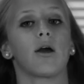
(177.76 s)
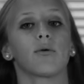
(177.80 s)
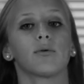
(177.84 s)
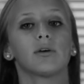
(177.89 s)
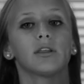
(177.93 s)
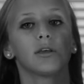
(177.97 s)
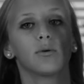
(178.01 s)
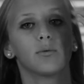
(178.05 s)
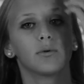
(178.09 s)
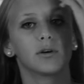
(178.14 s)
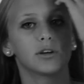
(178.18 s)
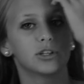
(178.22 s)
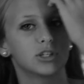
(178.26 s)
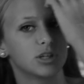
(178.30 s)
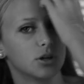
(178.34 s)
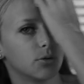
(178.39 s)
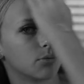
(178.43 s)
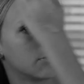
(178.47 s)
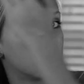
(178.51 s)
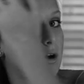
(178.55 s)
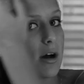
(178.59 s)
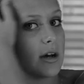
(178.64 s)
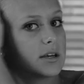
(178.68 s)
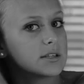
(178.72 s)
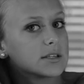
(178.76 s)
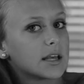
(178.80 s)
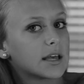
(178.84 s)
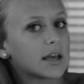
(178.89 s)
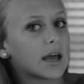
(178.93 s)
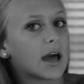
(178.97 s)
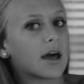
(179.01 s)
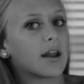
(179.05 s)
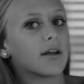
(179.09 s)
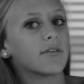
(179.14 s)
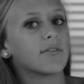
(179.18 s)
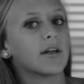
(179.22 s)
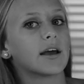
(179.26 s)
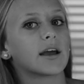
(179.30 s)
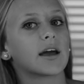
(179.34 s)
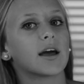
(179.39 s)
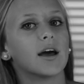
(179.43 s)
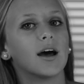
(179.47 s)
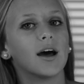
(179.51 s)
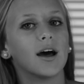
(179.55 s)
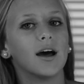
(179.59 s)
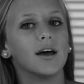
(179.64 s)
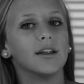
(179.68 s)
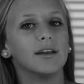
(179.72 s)
I really wish it was like kind of like
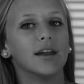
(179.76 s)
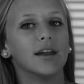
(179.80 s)
a